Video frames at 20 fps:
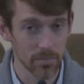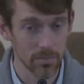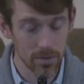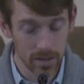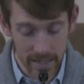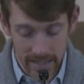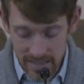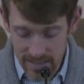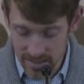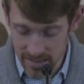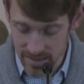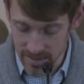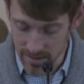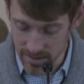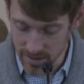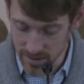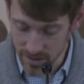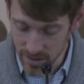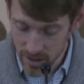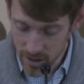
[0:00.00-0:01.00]

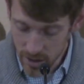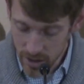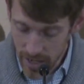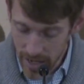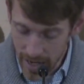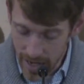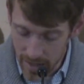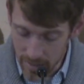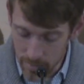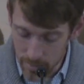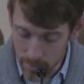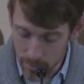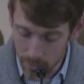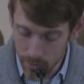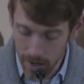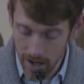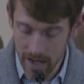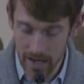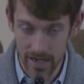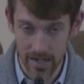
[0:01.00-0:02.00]
places and
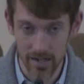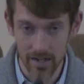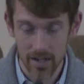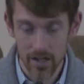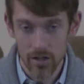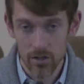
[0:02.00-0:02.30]
pray.